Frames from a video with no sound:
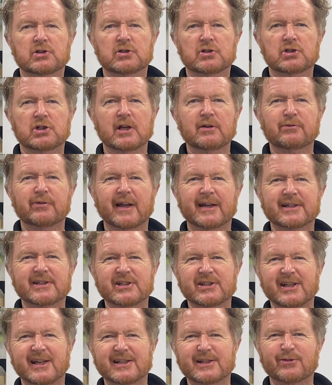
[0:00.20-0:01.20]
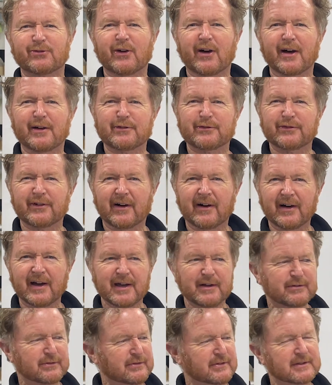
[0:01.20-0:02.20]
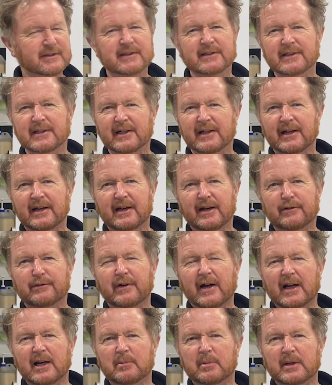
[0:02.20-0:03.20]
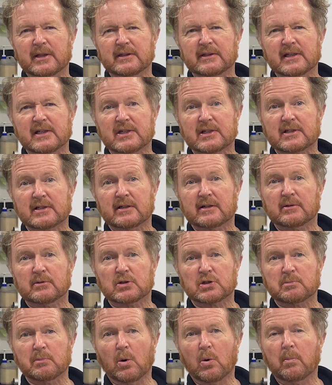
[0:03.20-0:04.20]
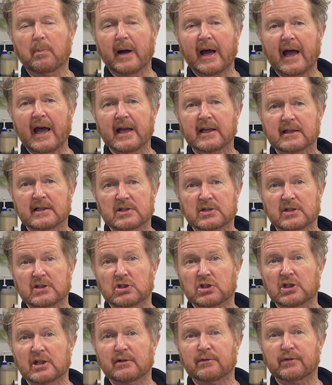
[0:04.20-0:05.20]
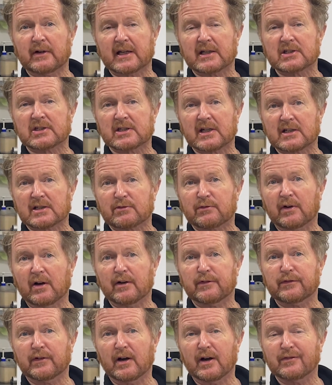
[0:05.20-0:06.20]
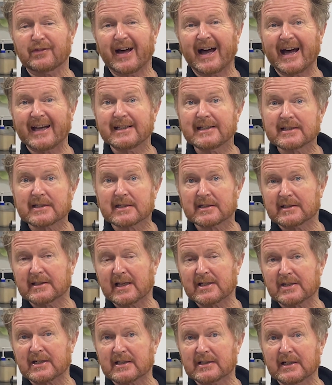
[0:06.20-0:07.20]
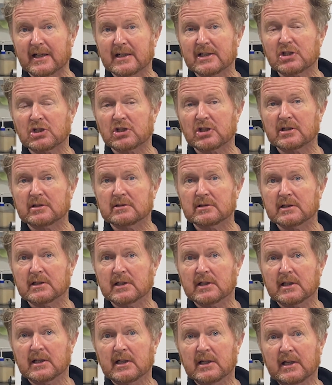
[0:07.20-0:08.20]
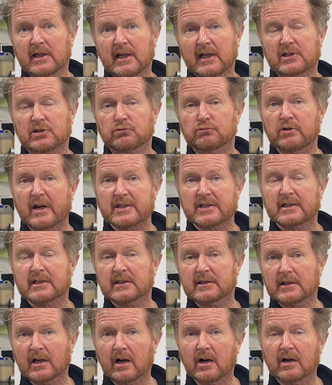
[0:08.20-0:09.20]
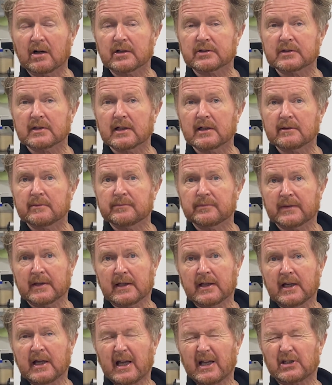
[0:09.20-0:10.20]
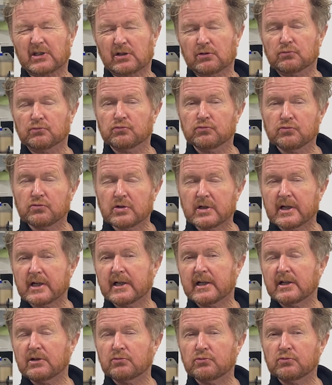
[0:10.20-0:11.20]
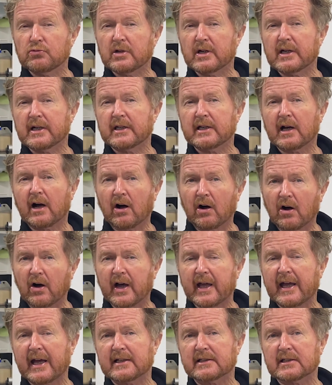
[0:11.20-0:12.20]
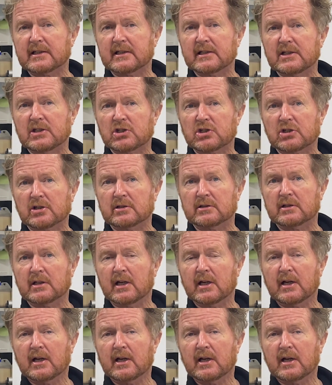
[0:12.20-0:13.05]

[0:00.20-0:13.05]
G/flex 655, available in this small pack. It's the G/flex 655-8 designation. It's resin and hardener. It's a really, really high adhesion,